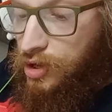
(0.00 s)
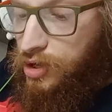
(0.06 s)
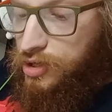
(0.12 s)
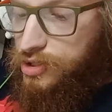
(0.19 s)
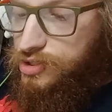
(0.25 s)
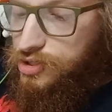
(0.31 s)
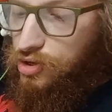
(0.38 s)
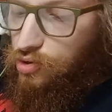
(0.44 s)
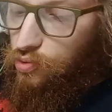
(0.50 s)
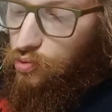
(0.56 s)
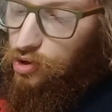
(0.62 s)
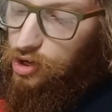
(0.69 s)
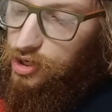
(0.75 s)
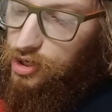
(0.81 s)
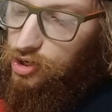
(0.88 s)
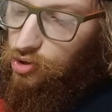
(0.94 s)
So we're
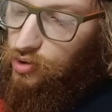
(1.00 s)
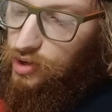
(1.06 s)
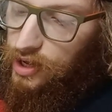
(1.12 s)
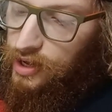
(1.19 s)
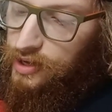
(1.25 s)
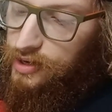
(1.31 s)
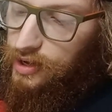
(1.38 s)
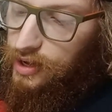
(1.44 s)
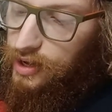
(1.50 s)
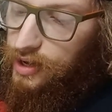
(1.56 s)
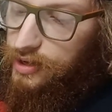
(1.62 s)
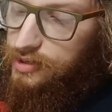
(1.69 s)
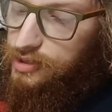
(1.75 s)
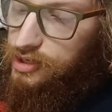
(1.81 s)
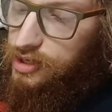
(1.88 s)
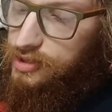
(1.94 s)
gonna go ahead
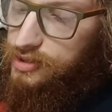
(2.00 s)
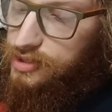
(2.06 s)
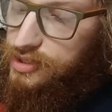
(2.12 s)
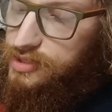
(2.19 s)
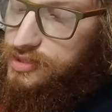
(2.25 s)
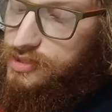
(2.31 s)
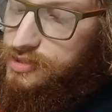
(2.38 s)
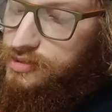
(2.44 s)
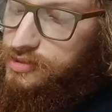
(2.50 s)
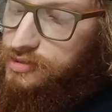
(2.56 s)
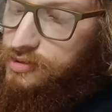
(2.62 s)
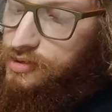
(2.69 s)
and cut this,